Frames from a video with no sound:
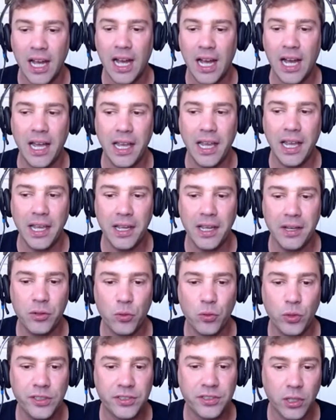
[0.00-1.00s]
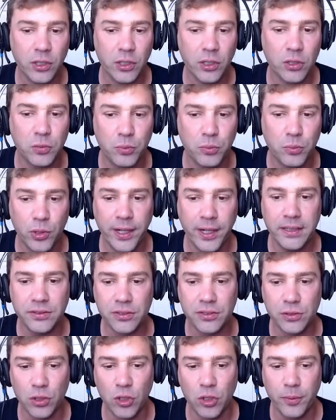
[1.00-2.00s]
Uh, and we started
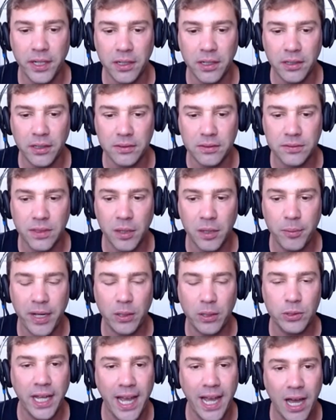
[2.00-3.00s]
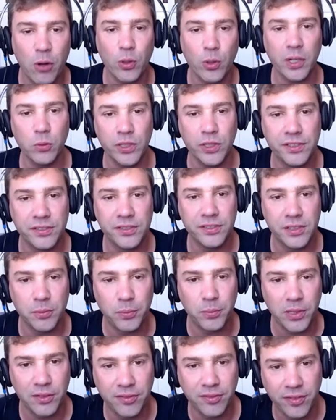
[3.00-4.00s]
brainstorming about how can we
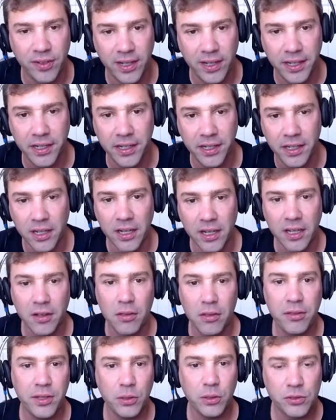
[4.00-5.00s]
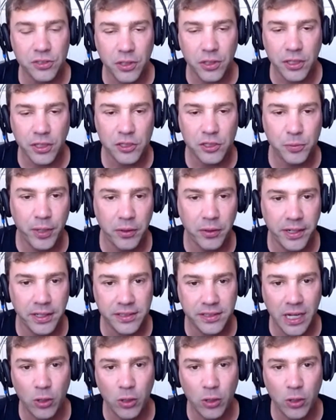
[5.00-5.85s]
simplify the user experience?